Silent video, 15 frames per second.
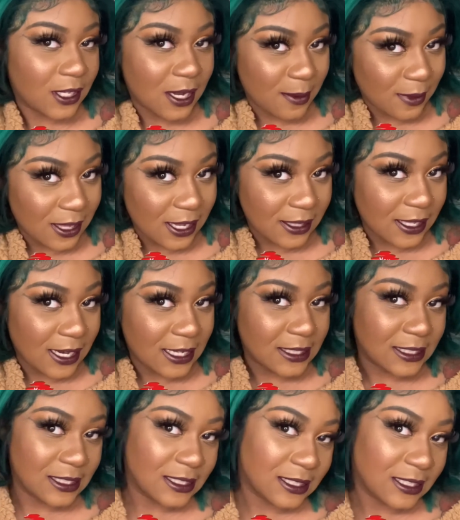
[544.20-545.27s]
and I'm glad that
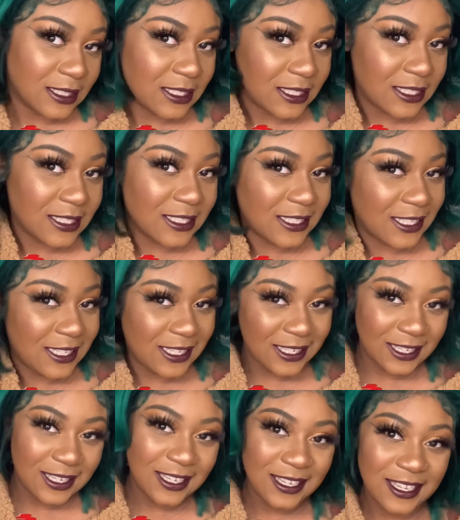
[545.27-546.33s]
I did.
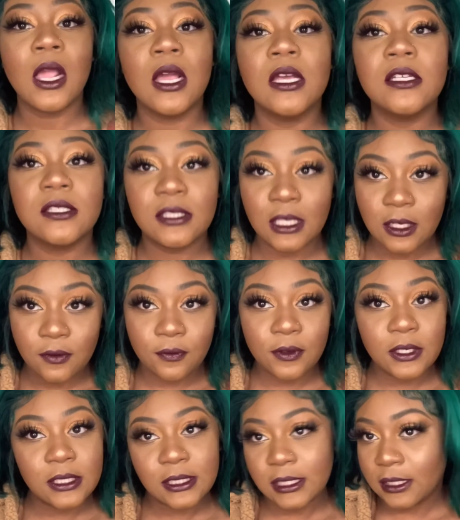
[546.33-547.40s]
Tell a
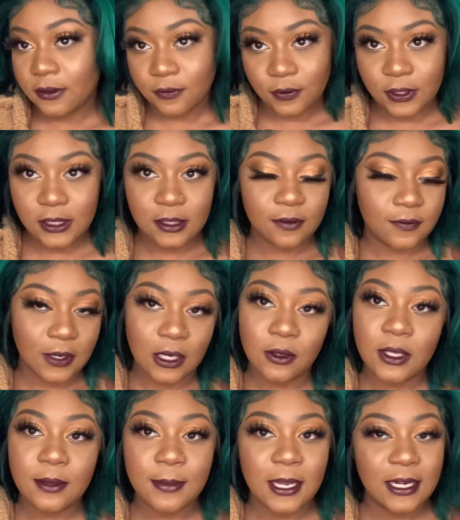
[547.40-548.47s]
friend and tell a friend to
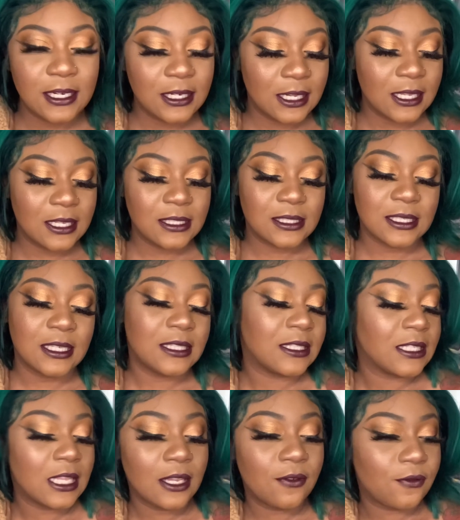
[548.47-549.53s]
follow Imani Luxxe,
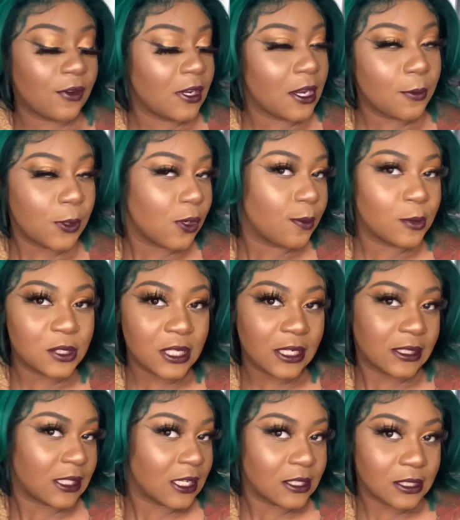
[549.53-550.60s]
and tell a friend that we almost at
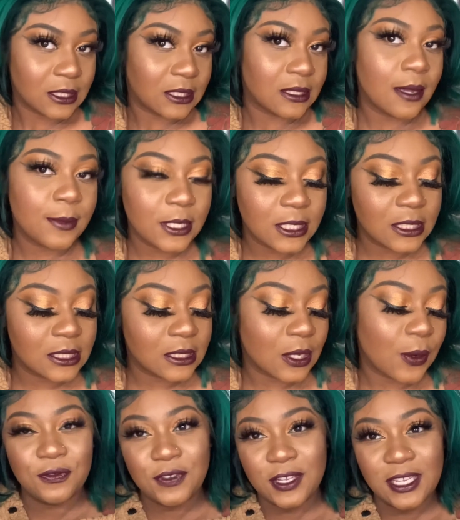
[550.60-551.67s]
1,000 subbies.
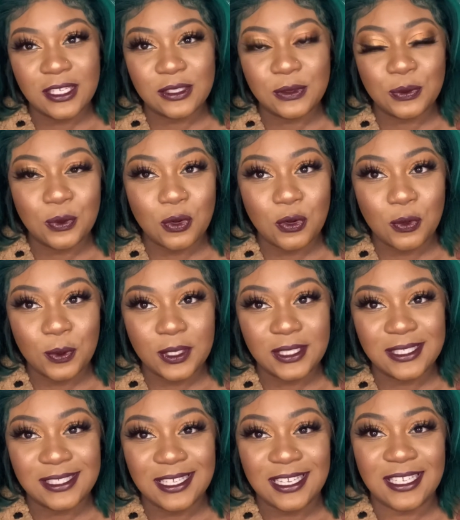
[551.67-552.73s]
So forget to
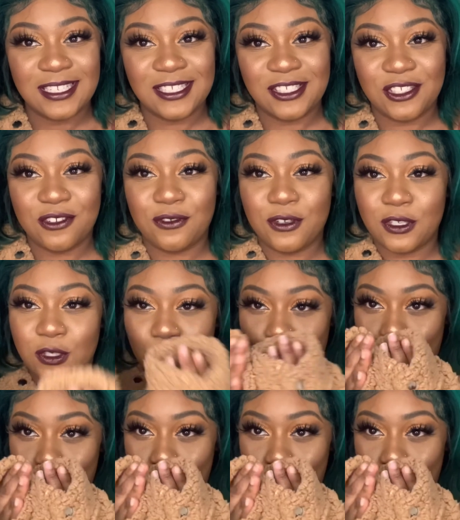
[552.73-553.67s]
always stay luxurious.